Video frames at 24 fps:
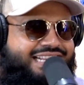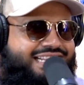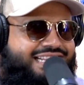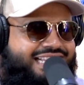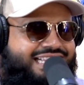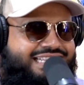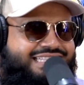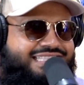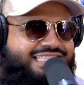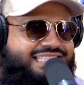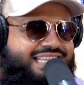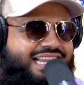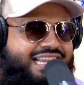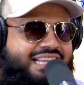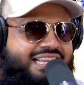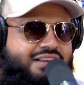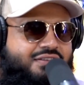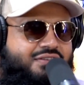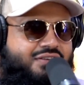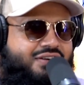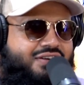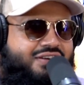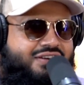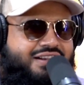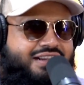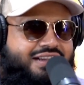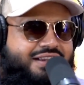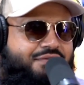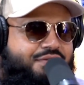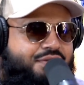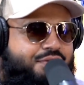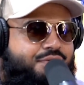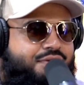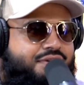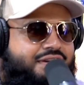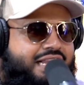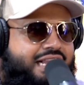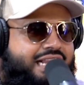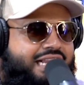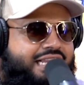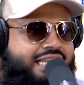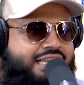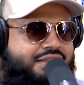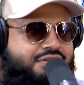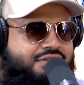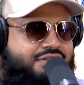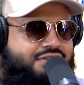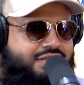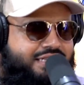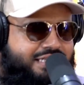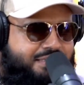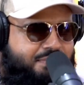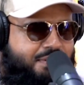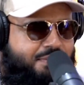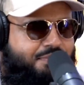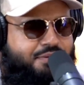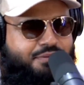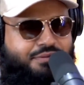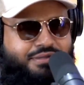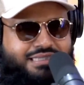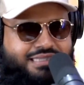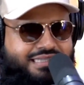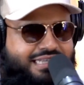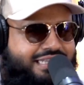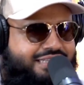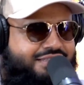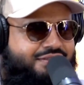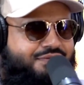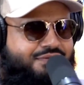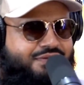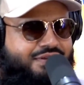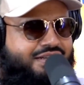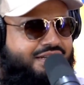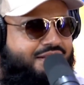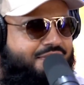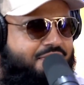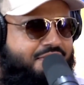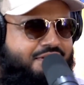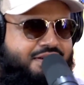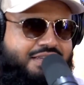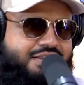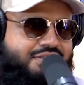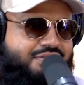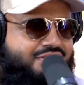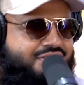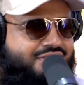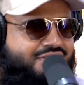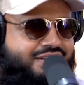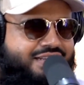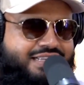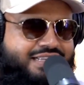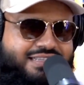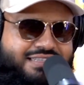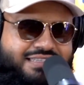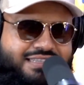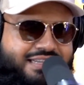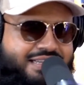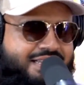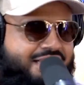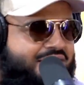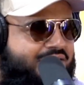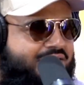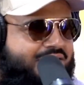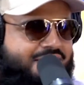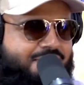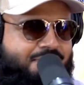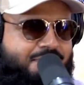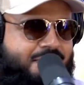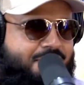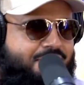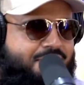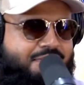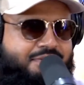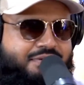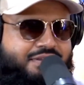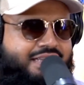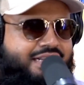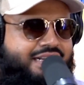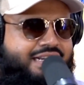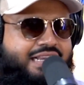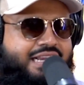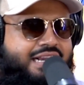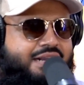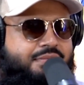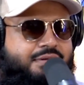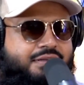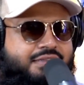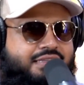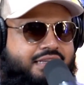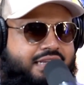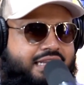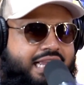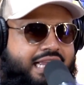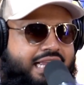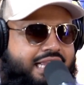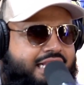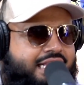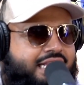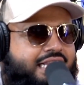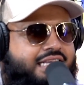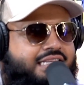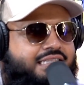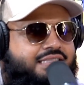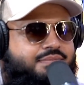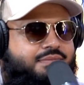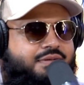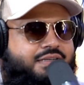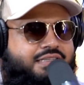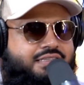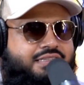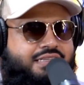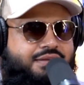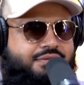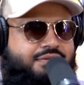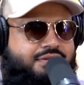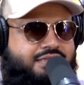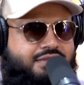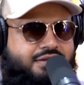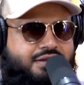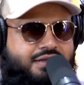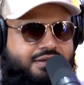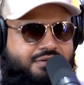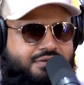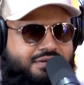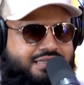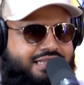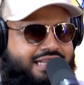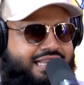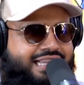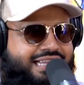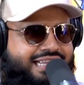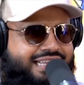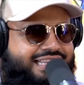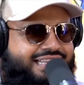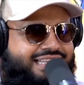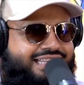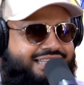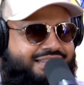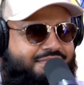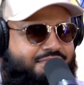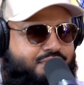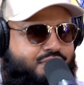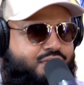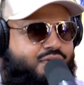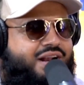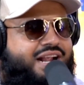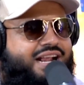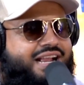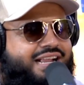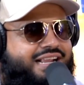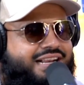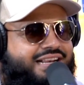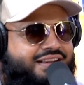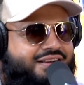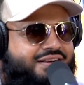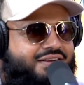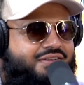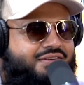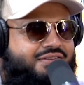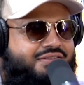They stayed, or if you were getting kill streaks, people would stay to fuck up your kill streaks. Yeah. People didn't care about their KD as much. It was like pride, you know?